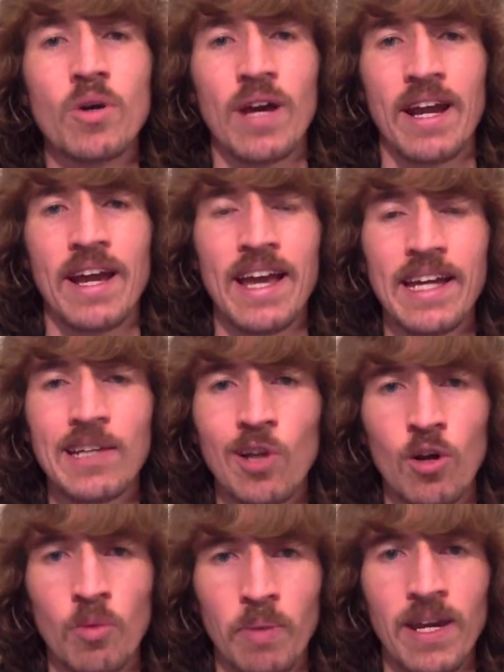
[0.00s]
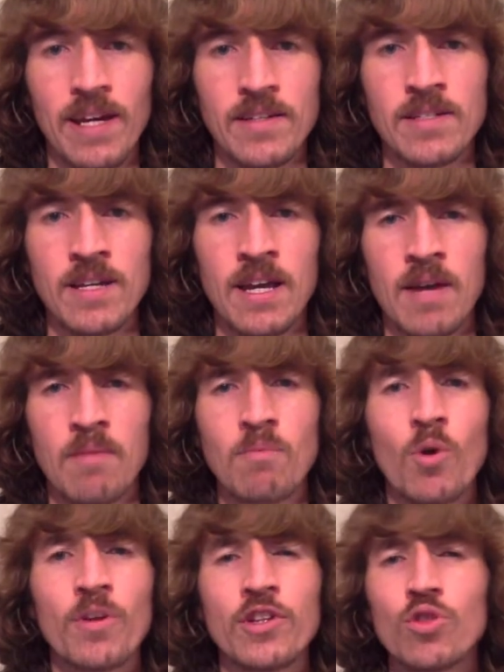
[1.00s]
at a headlong pace.
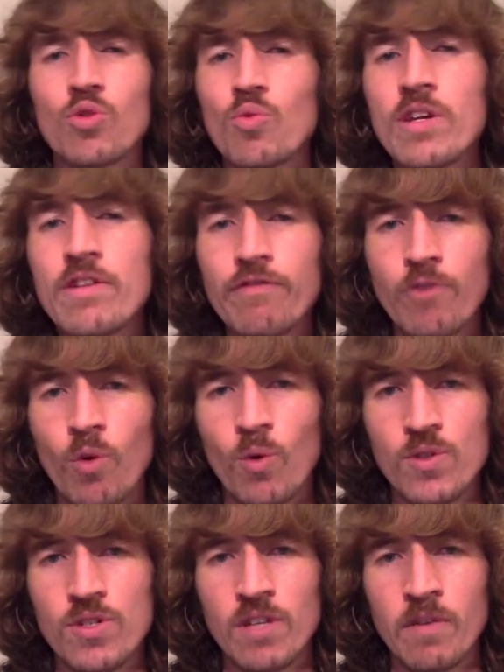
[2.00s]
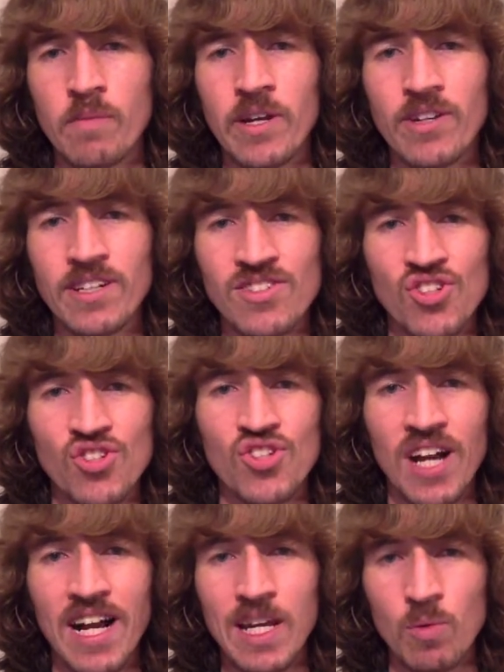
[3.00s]
More than 3/4 of American
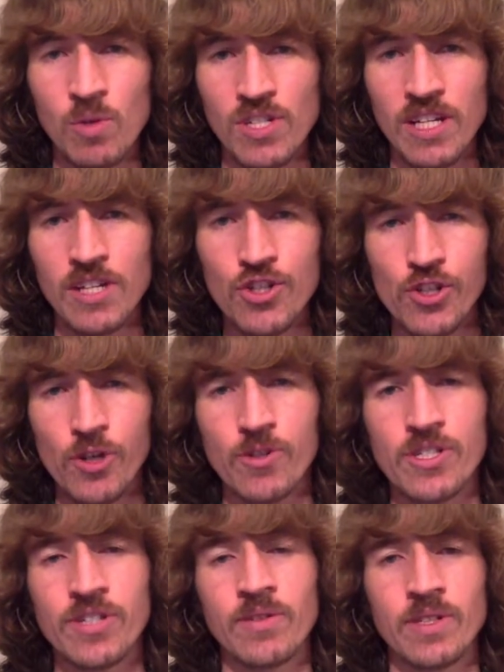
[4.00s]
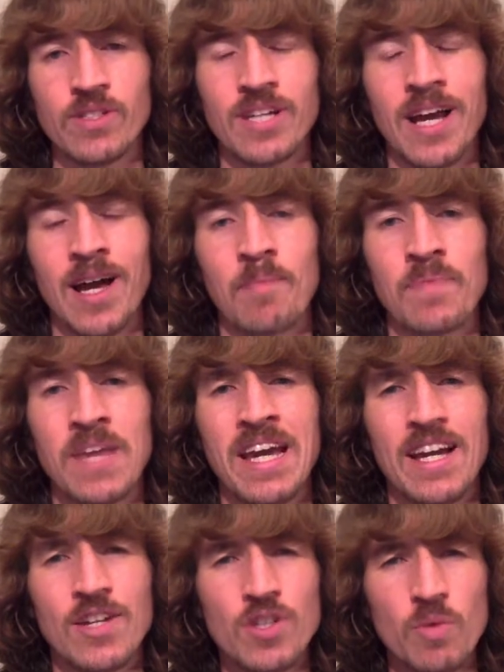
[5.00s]
society was in church during this time.
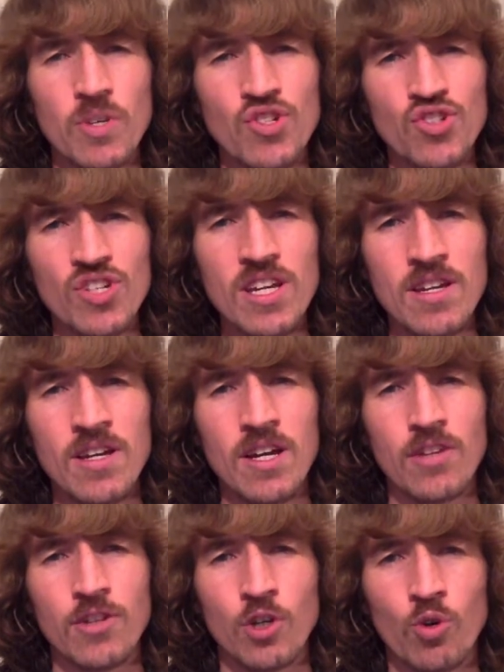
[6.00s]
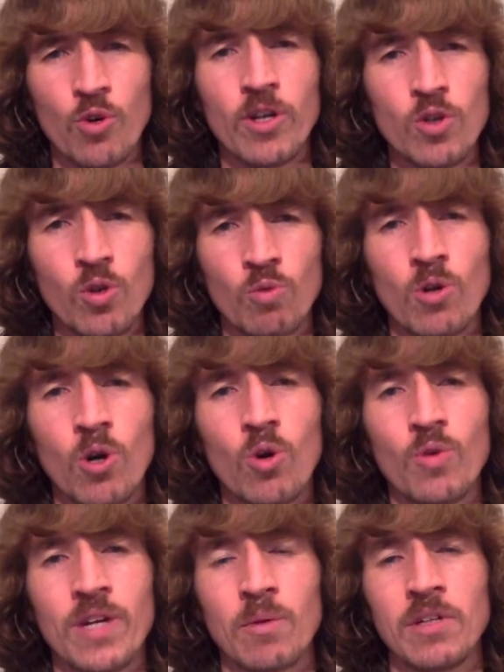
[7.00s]
And so we see the critical
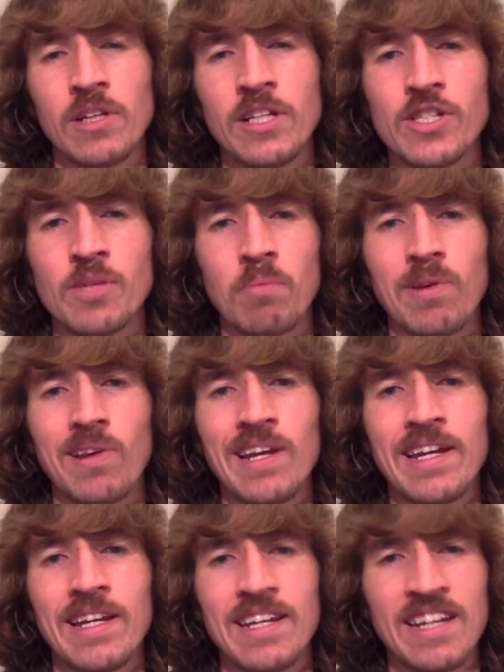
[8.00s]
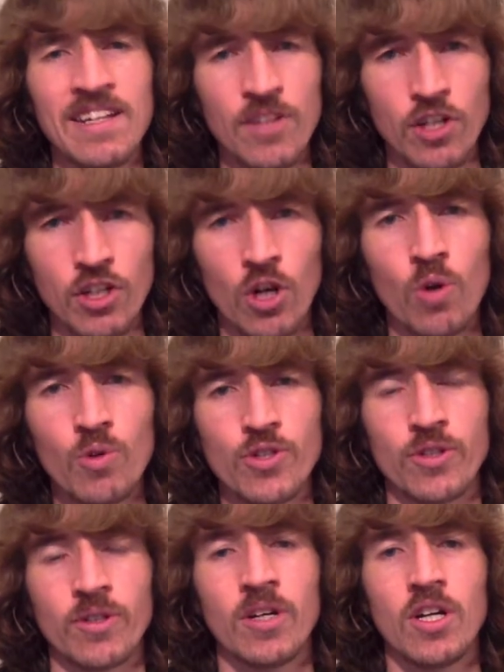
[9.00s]
role that religion played in the
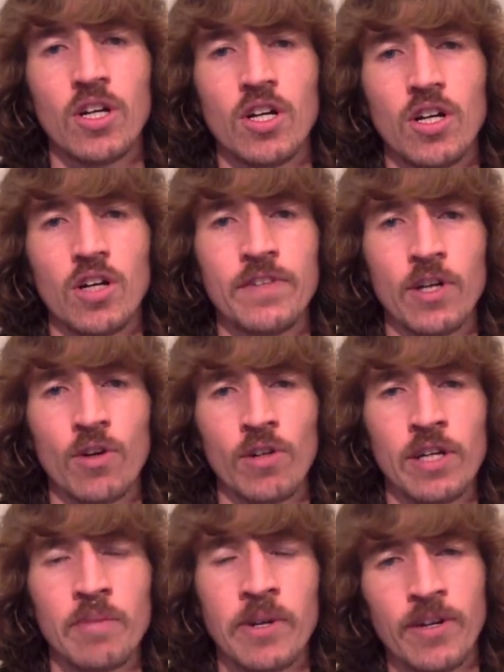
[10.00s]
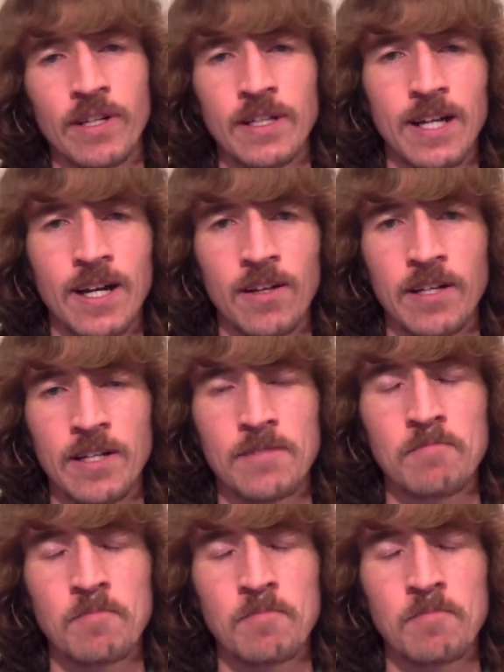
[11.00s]
culture of the early American colonies.